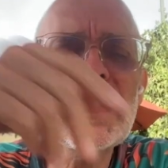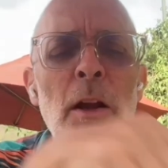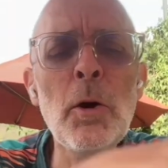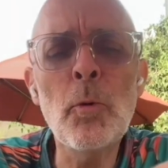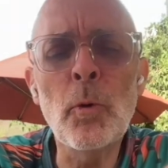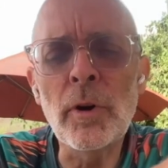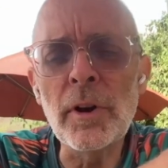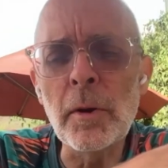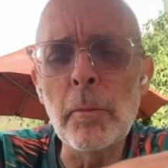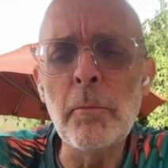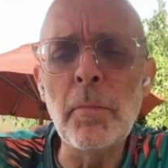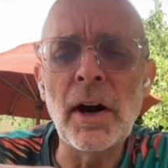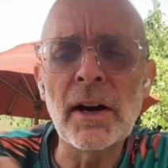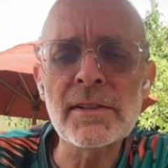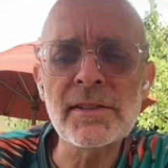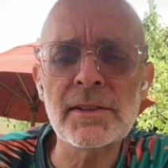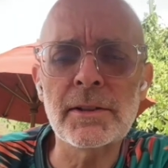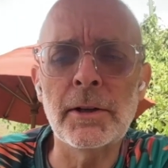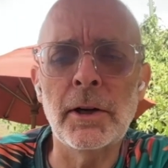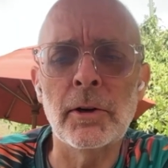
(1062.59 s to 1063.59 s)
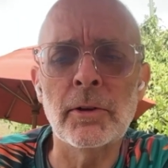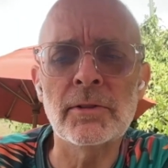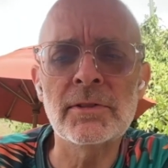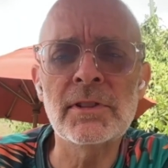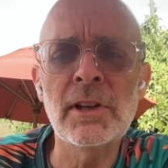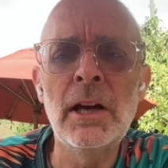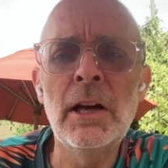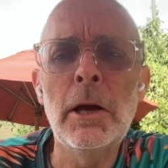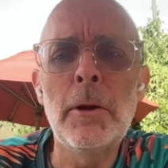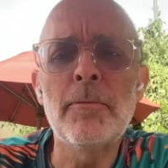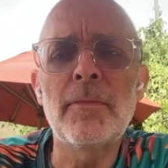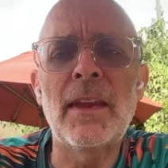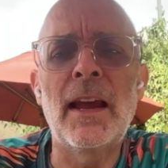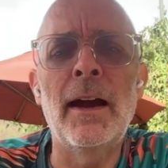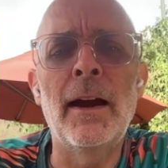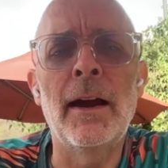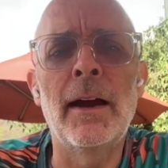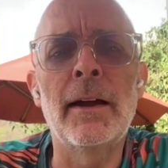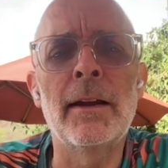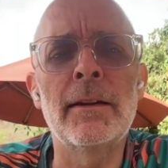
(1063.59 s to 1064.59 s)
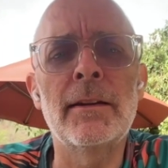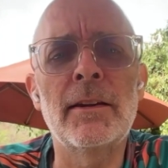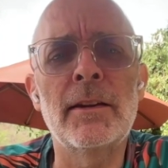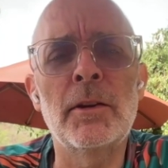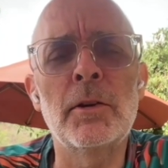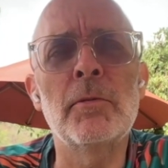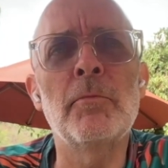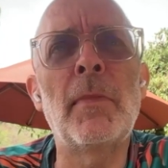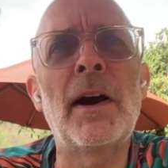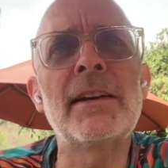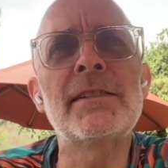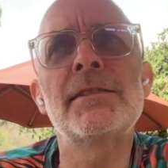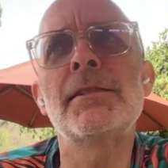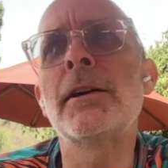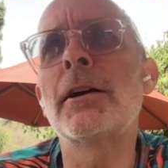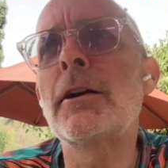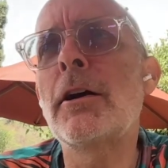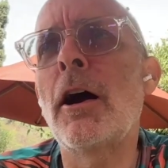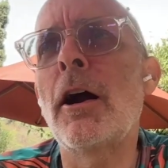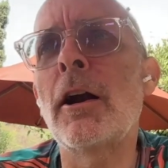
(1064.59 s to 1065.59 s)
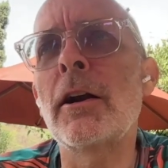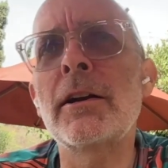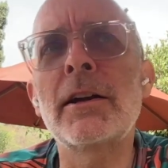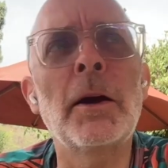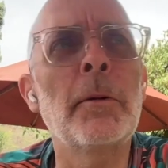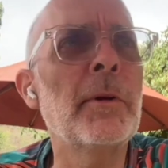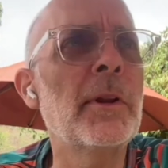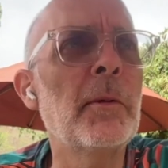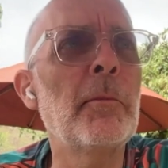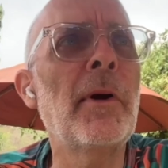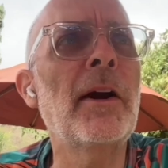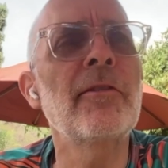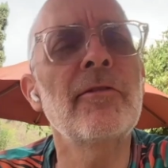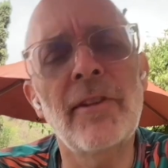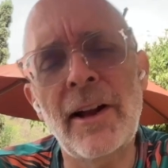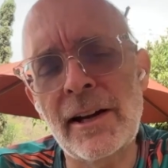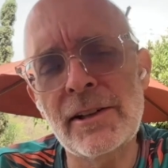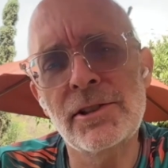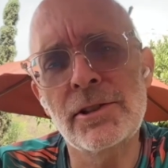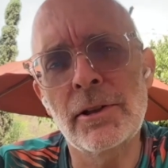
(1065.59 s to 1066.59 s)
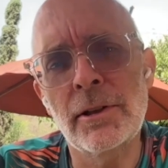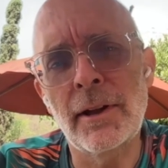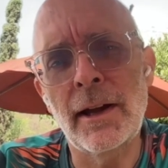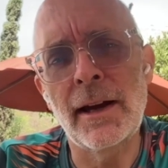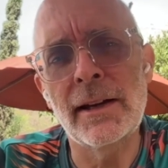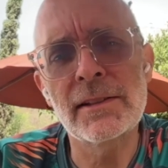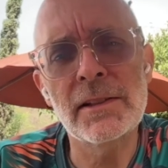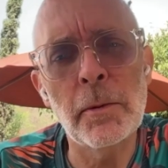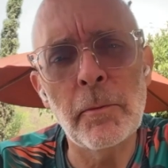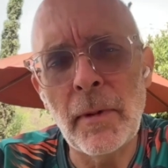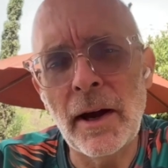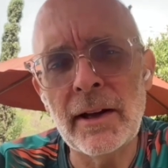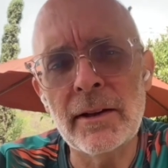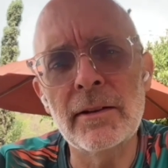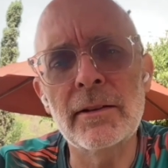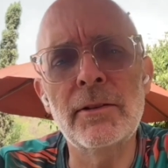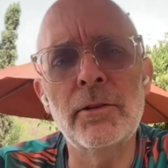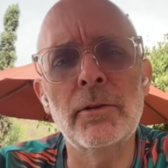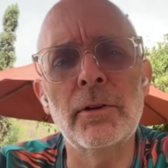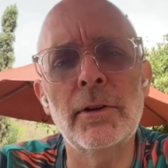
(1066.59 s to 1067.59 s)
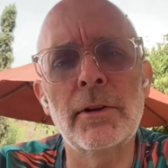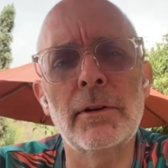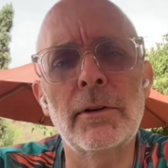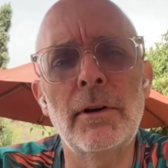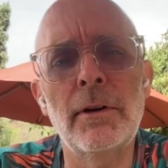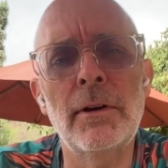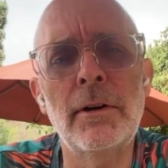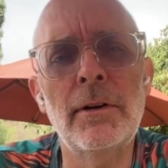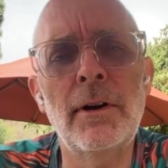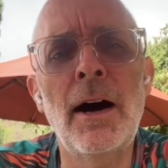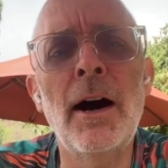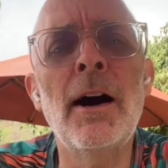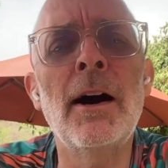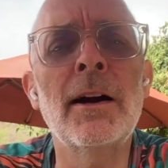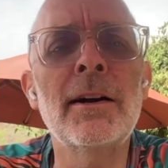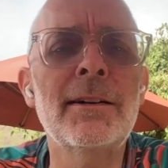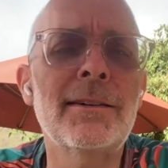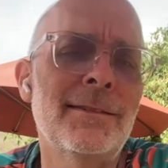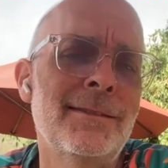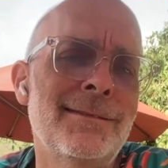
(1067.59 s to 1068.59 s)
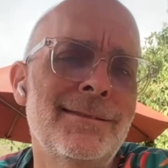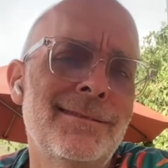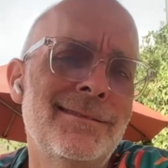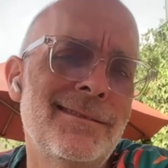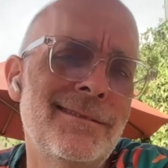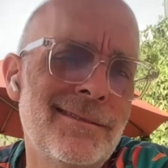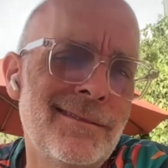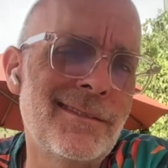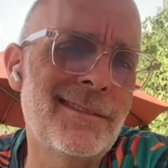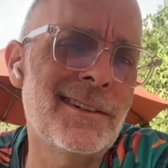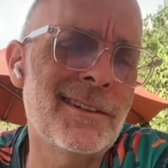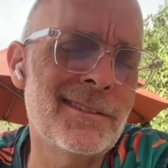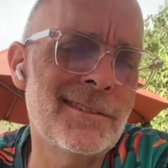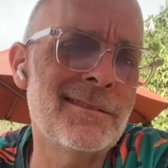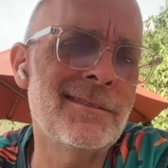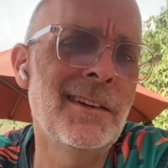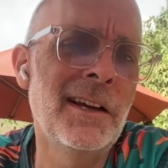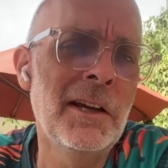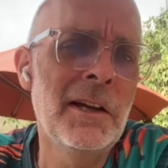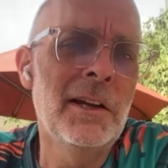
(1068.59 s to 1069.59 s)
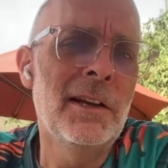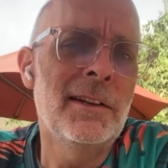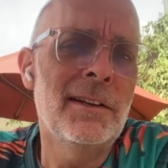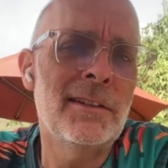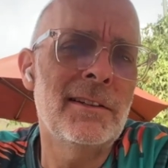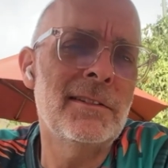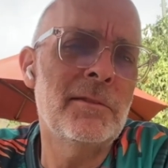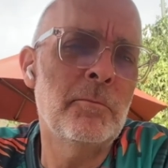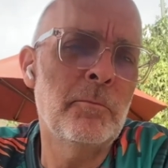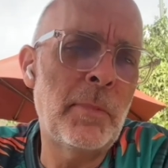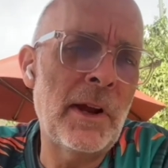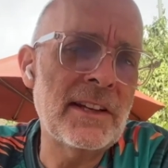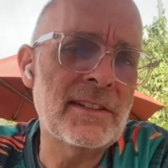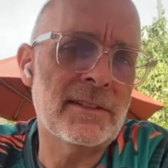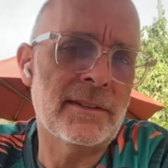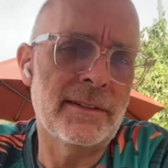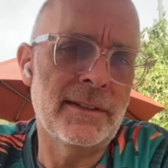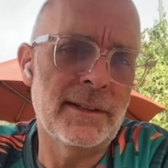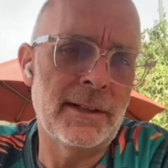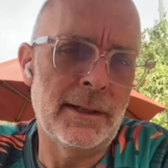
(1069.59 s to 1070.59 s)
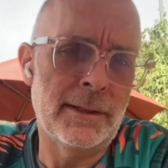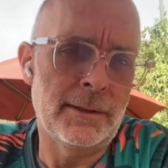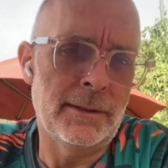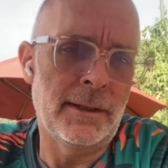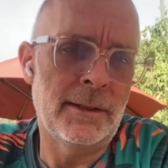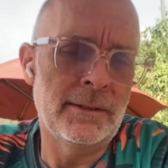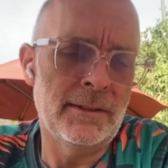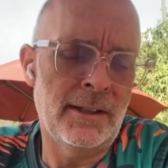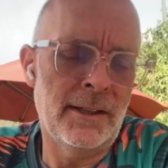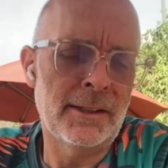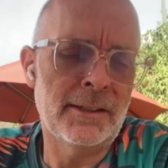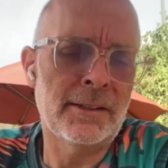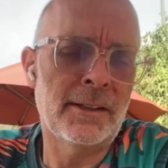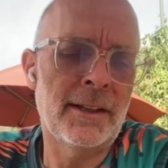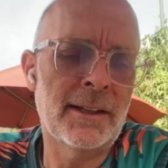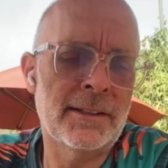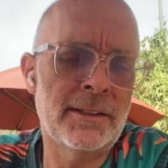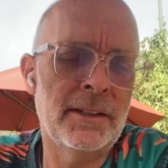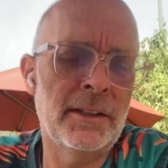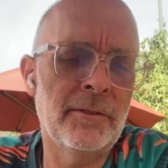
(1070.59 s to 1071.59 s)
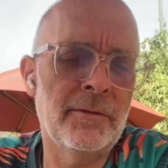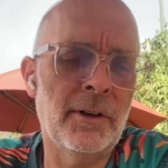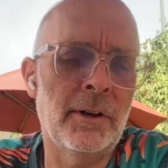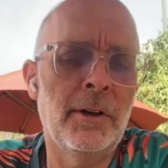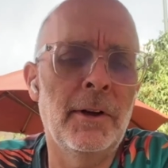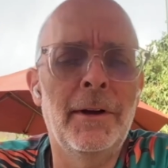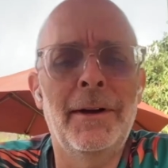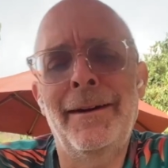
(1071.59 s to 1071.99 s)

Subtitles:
where the bus goes, and you might see a car coming, it might flash their lights, it might do a little honk, and they're basically a collectivo.